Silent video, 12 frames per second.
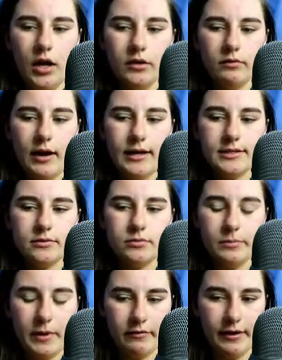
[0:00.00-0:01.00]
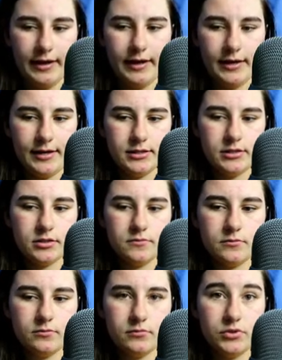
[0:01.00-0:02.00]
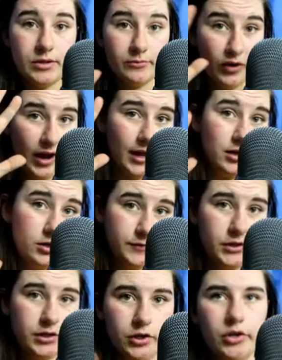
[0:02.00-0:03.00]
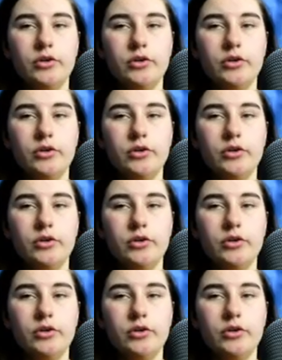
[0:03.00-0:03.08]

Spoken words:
I write with my right hand. So I'm right-handed if you didn't